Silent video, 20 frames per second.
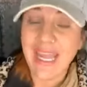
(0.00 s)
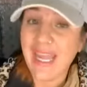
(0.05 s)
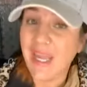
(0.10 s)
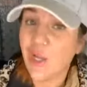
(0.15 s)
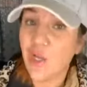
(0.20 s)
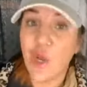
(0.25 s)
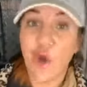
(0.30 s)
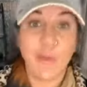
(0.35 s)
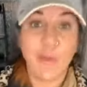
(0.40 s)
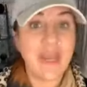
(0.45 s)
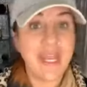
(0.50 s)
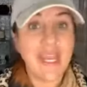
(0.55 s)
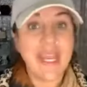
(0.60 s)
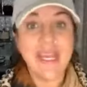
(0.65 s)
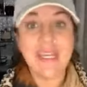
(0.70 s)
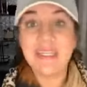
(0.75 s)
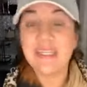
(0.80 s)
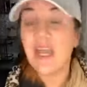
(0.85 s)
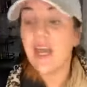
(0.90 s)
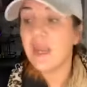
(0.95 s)
Nobody is
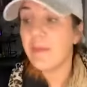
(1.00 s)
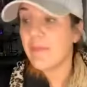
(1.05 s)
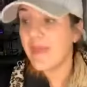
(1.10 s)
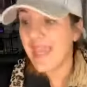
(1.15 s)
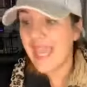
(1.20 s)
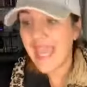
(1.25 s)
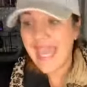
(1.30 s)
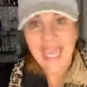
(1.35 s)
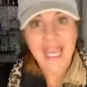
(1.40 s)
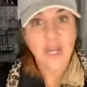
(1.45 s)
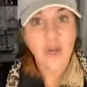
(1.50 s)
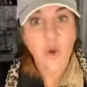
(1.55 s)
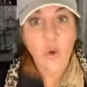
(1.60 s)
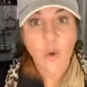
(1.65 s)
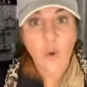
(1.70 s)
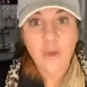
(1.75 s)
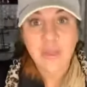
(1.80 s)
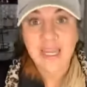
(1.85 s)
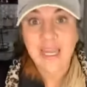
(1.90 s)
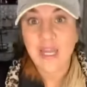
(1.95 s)
going to be hand
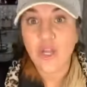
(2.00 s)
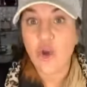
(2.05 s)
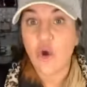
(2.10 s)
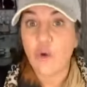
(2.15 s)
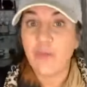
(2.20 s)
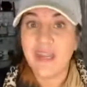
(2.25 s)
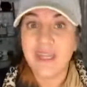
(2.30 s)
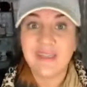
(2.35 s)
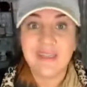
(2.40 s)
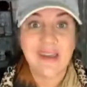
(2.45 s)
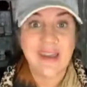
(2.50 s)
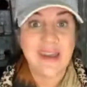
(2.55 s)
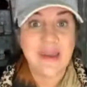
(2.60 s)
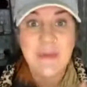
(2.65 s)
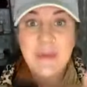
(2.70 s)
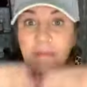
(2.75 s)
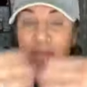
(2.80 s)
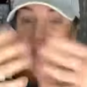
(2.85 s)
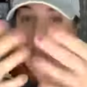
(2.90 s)
holding. Nobody is going to be, ma-